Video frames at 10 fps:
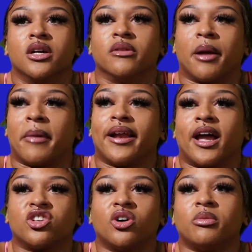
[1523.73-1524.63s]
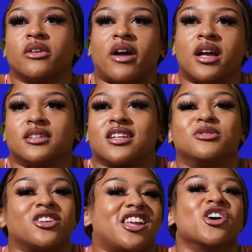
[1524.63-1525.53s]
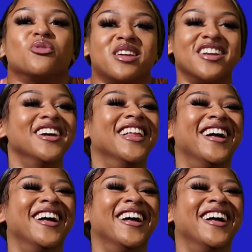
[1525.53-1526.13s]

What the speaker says: Like my dad told me if I had sex, he was gonna kill me.